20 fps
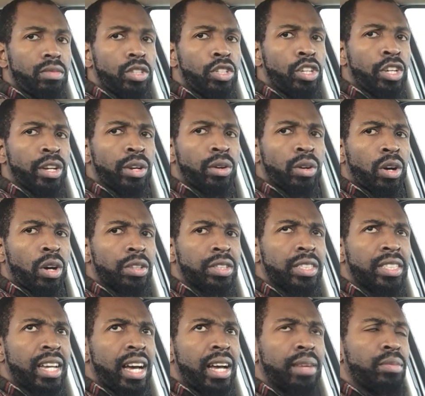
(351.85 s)
You hear it all the
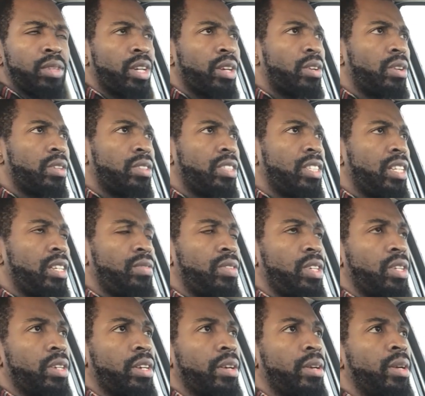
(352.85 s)
time. You hear it on
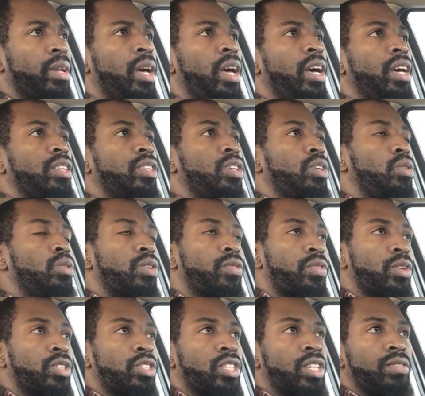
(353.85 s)
TV. You hear it. The
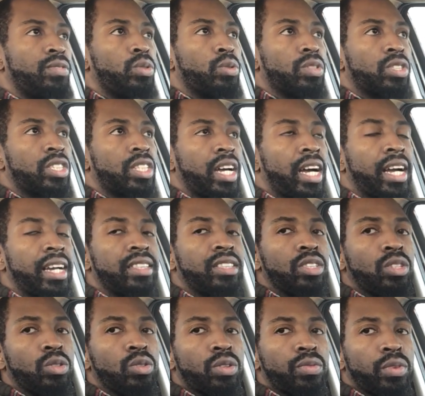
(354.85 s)
universe gives you a sign.
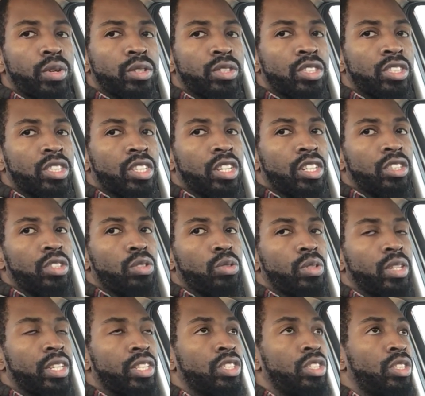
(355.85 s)
The universe is going to do
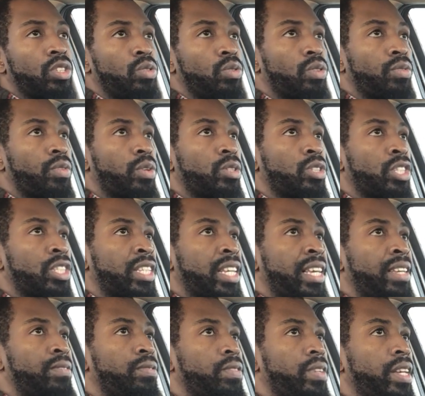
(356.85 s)
this. The universe is
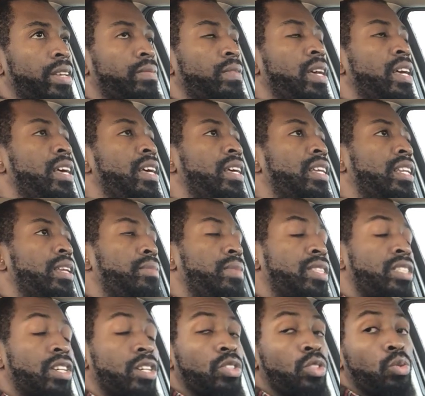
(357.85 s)
infinite. Let
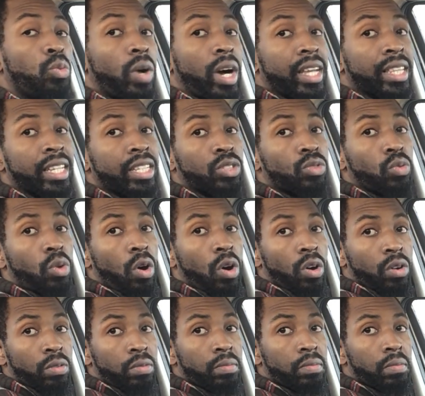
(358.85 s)
me tell you why that's
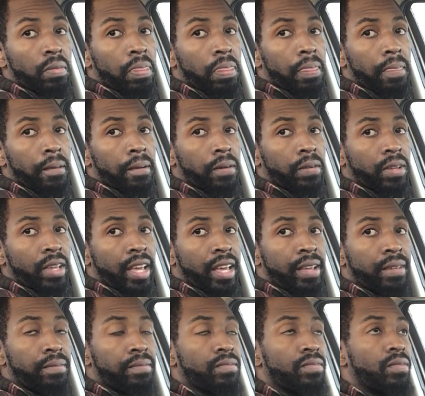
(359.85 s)
wrong.
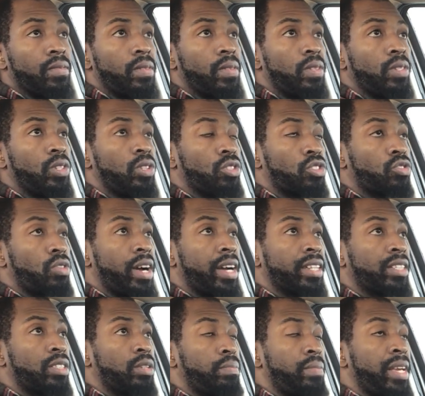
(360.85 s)
Okay? You're
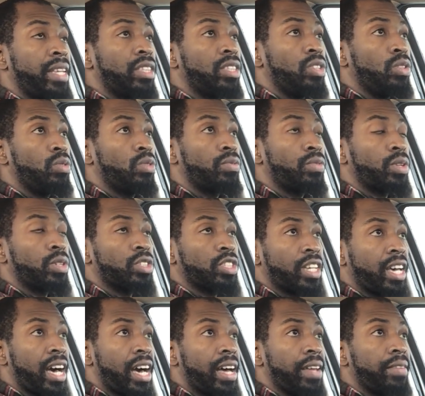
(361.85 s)
trying to make the universe
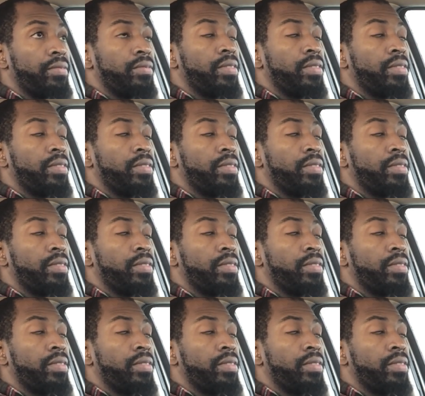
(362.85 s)
God.